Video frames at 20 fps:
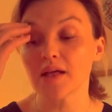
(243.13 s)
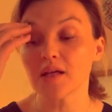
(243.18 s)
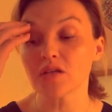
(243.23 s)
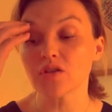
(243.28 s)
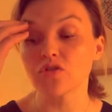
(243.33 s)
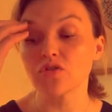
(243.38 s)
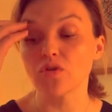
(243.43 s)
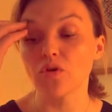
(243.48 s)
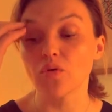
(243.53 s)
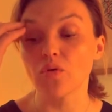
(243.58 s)

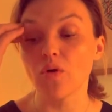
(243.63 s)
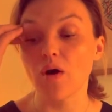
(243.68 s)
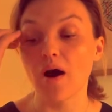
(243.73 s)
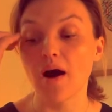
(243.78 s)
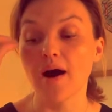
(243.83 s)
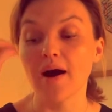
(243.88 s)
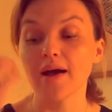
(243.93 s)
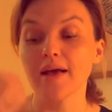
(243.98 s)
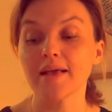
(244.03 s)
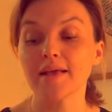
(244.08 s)
So
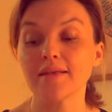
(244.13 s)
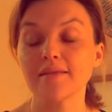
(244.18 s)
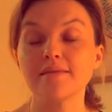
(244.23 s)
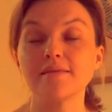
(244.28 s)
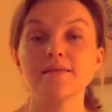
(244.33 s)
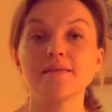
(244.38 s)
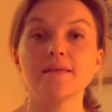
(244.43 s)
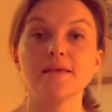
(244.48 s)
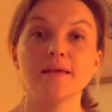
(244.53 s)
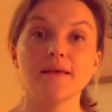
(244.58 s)
I can
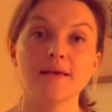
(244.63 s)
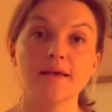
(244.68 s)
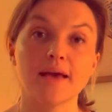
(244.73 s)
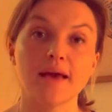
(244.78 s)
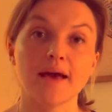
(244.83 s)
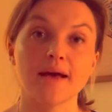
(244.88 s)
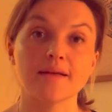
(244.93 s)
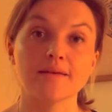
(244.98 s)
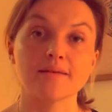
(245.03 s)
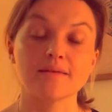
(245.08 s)
see,
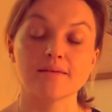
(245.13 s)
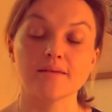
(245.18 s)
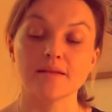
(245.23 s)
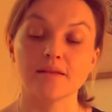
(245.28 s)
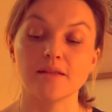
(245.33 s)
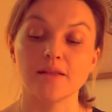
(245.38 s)
Cancer,